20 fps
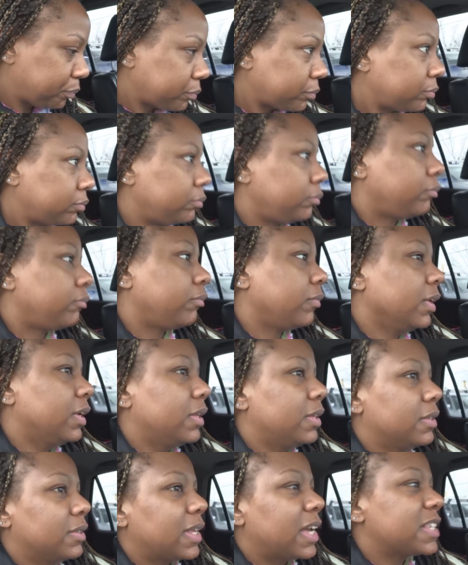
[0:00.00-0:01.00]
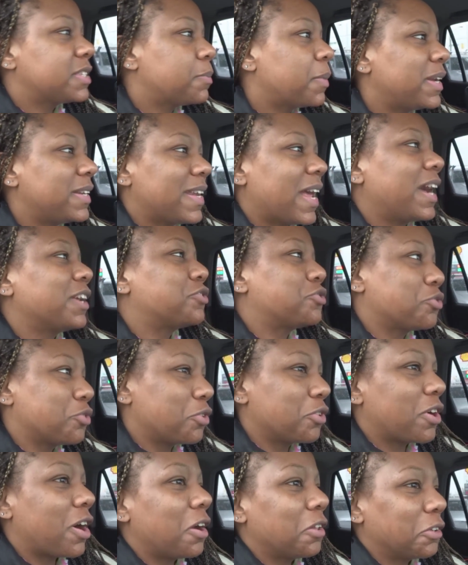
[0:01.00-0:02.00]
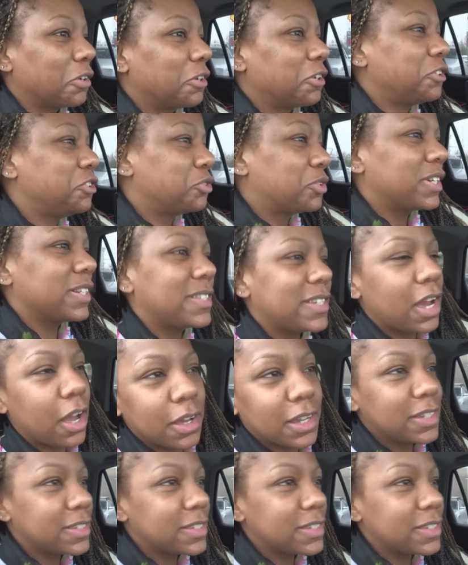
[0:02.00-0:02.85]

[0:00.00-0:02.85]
Not just fake black? That's my natural color, you could tell,